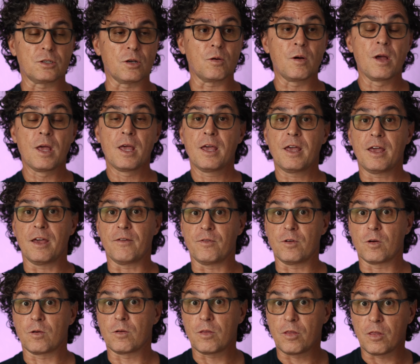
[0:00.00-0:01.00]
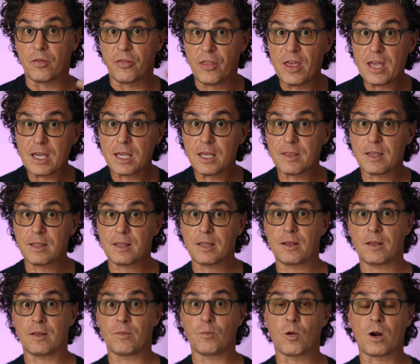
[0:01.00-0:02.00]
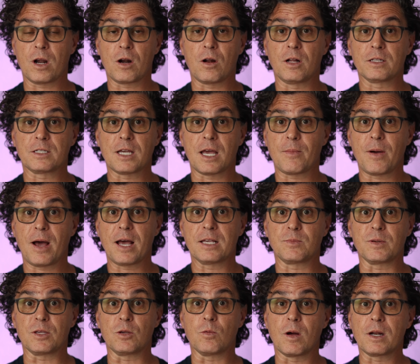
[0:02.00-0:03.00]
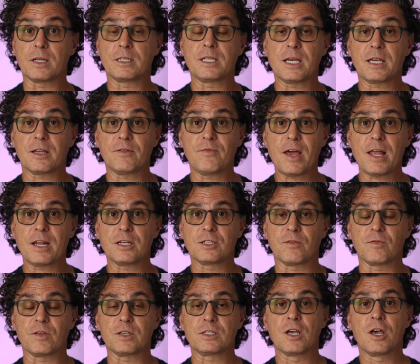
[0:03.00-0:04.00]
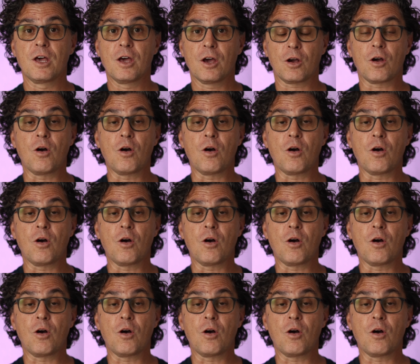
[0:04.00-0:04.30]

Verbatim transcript: And so if you're thinking that we're at all time highs, but you want to take advantage of this,